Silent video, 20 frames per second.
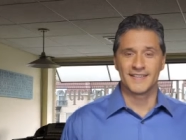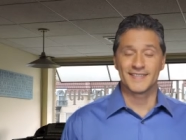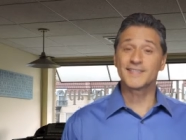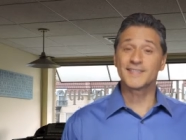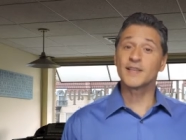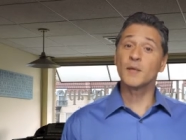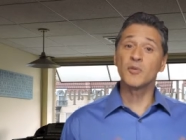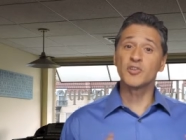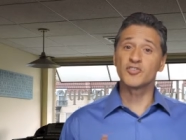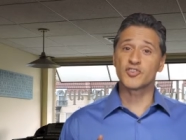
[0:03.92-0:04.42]

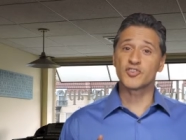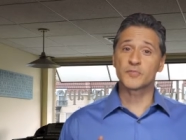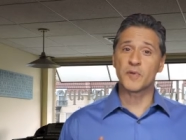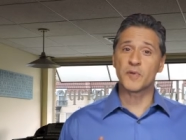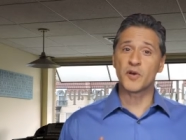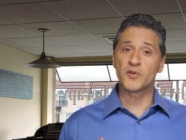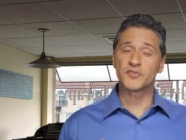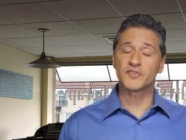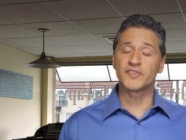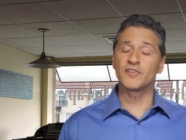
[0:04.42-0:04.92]
Someone
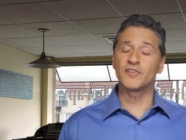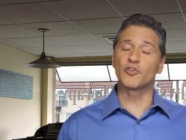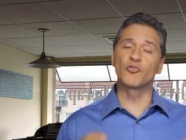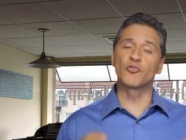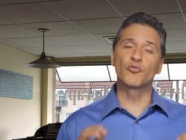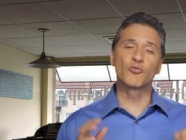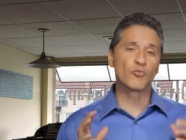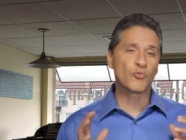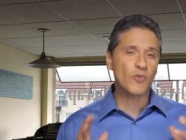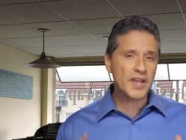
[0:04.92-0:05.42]
just posted
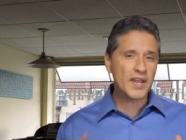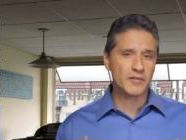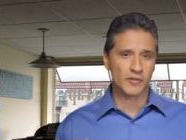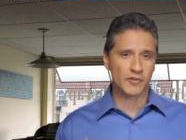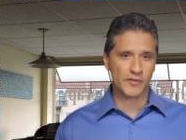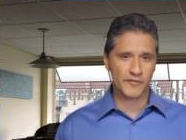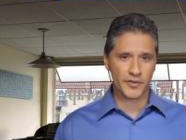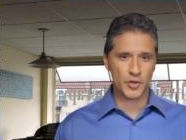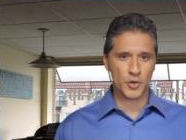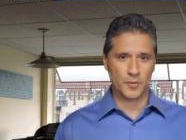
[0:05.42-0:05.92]
a
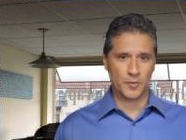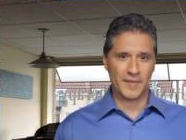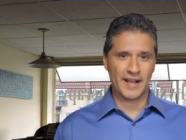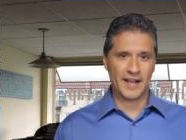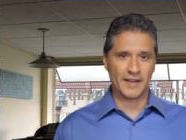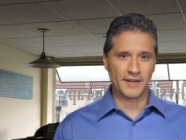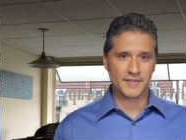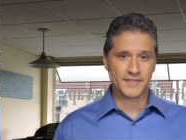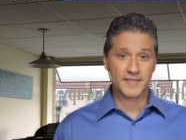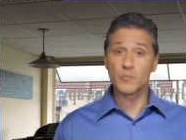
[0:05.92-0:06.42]
great review
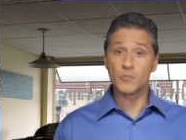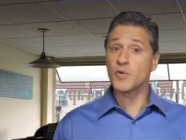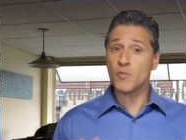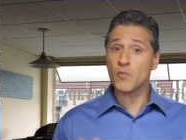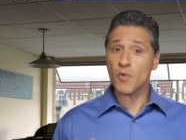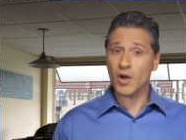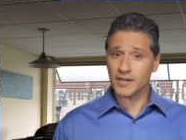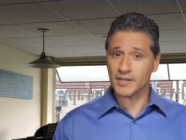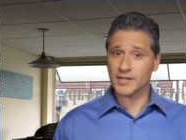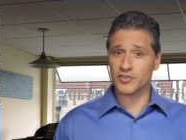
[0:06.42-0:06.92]
about us, and
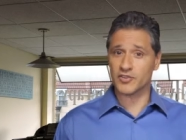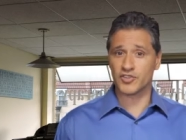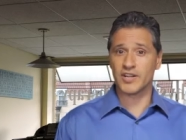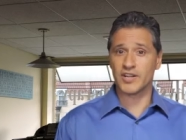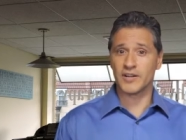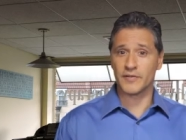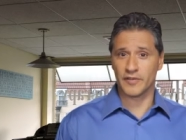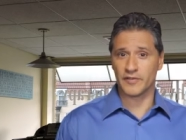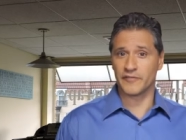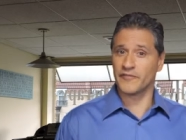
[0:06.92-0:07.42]
we wanted to
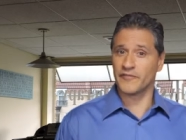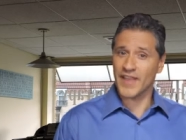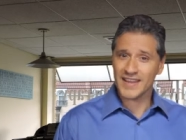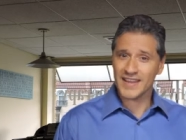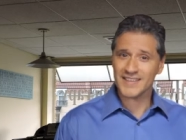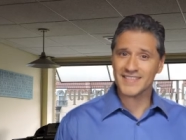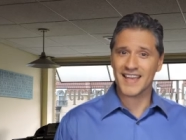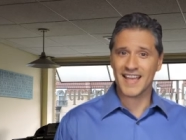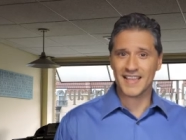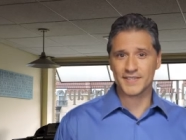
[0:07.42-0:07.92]
share their
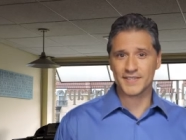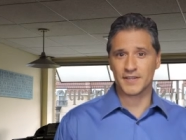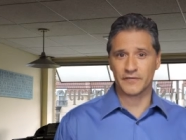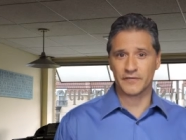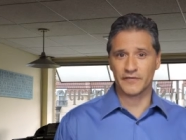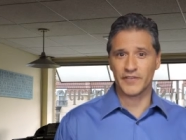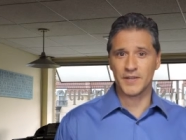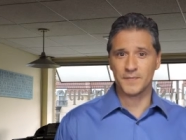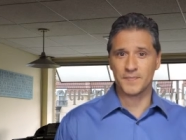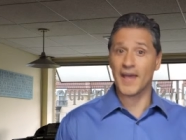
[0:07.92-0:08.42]

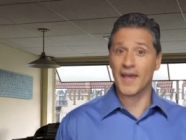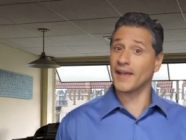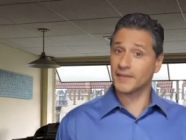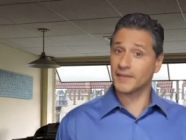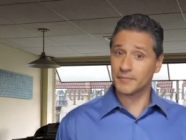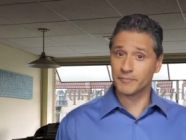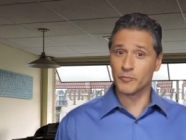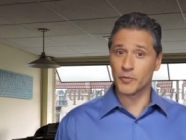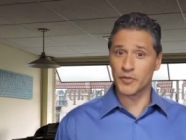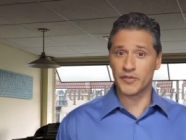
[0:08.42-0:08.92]
fantastic
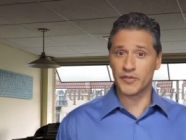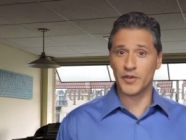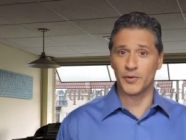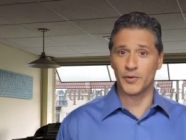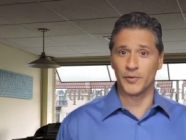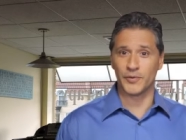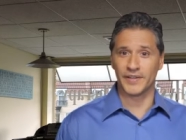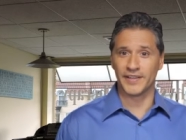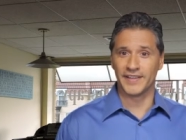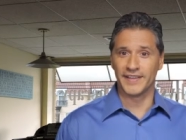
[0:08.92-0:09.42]
feedback with
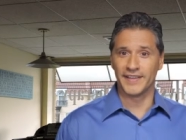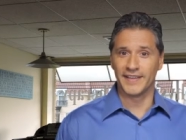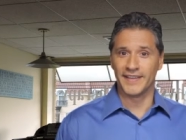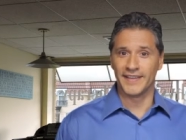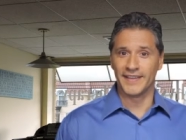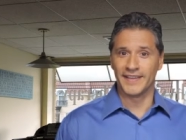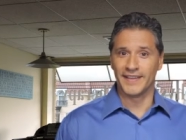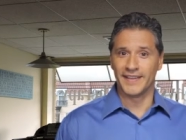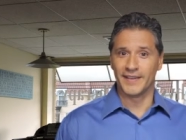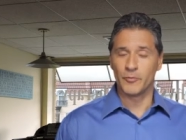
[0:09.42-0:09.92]
you.
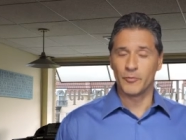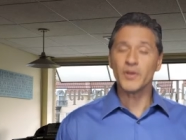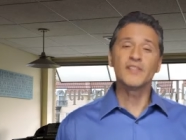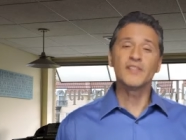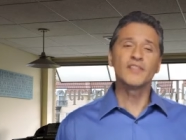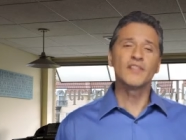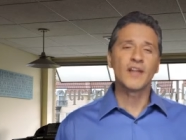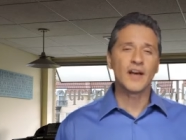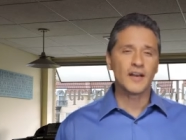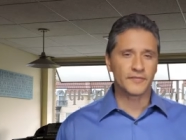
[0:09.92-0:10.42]

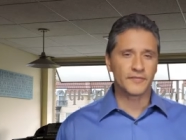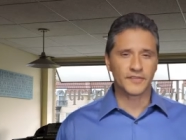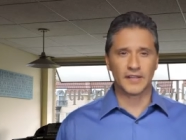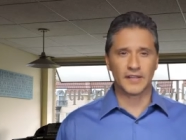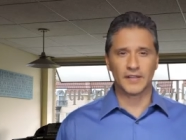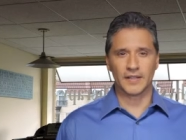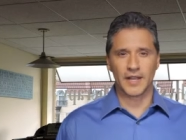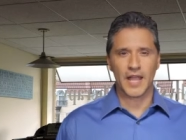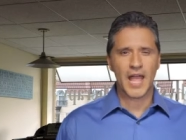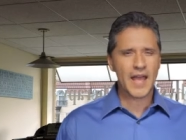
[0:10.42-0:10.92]
We love
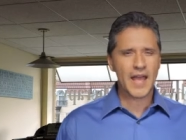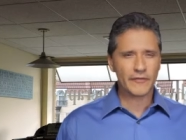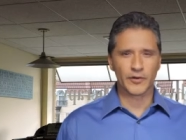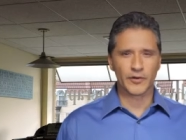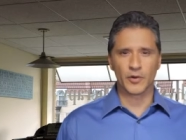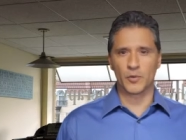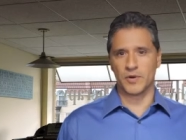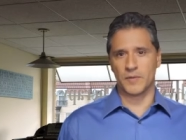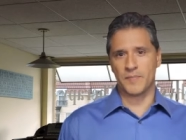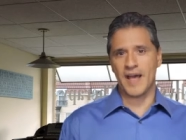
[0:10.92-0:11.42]
telling
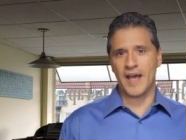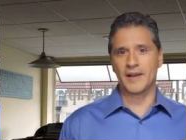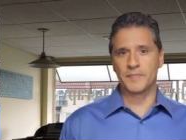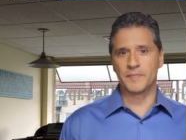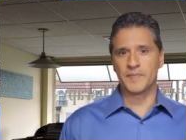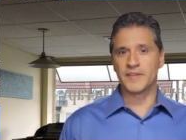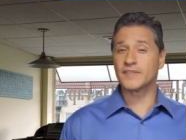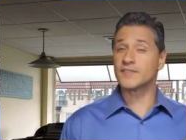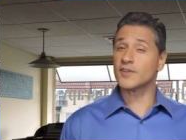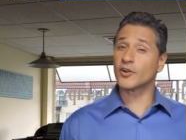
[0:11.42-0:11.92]
everyone about
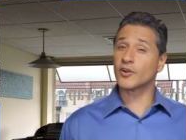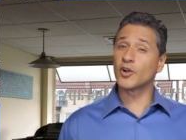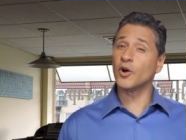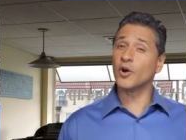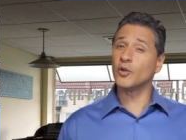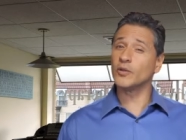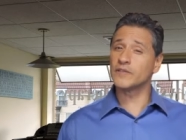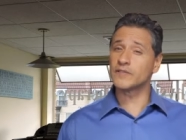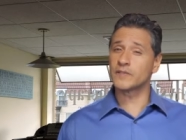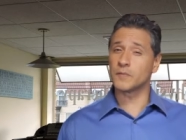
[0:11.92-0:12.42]
it because our
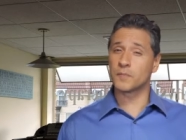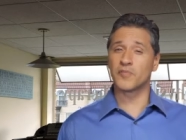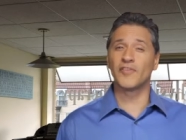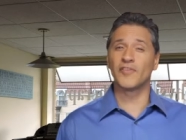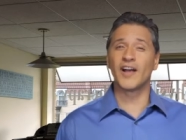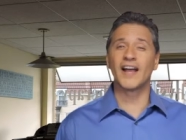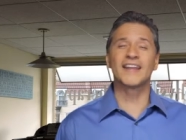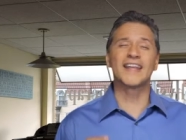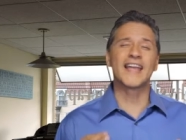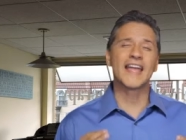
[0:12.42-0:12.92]
goal is to
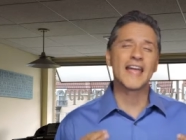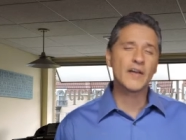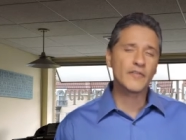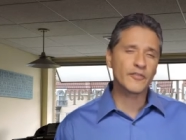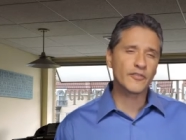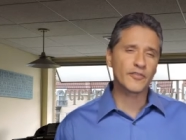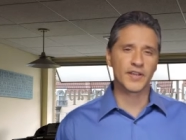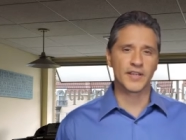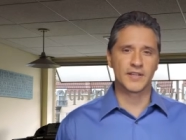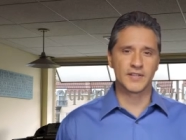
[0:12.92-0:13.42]
provide
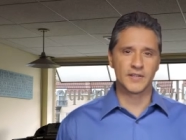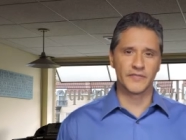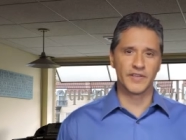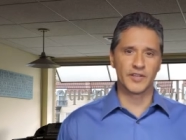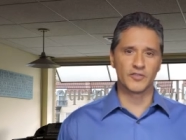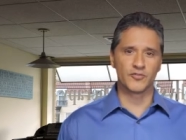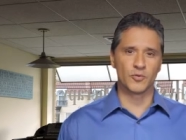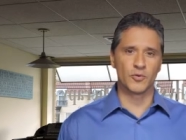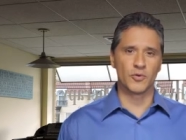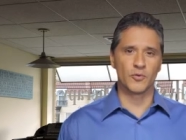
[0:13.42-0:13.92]
every
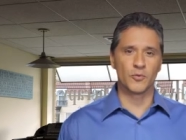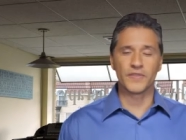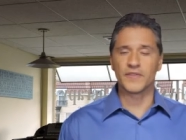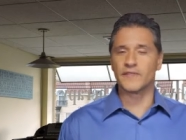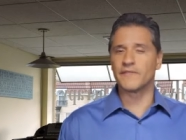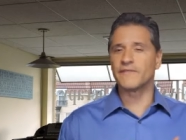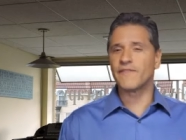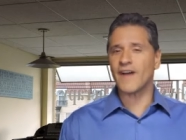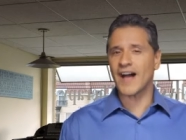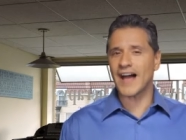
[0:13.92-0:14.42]
individual
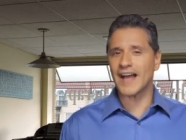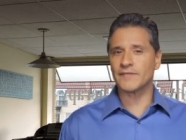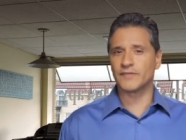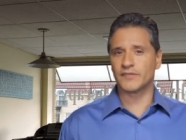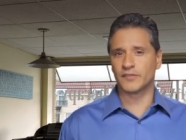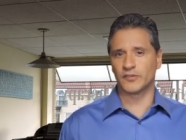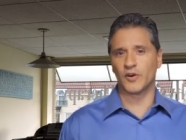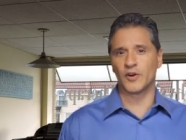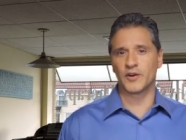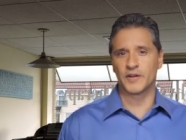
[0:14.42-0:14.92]
with a
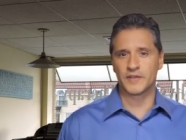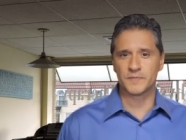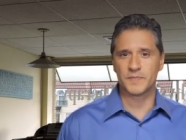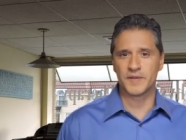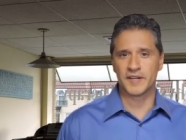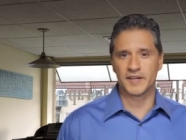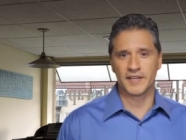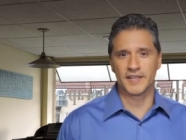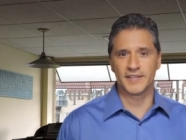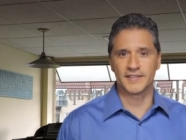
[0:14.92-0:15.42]
five-star
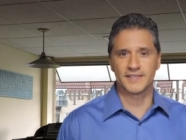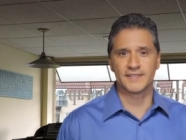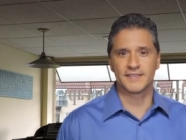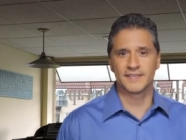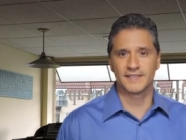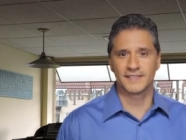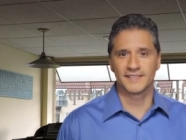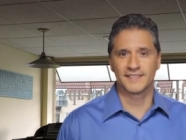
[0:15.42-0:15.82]
experience.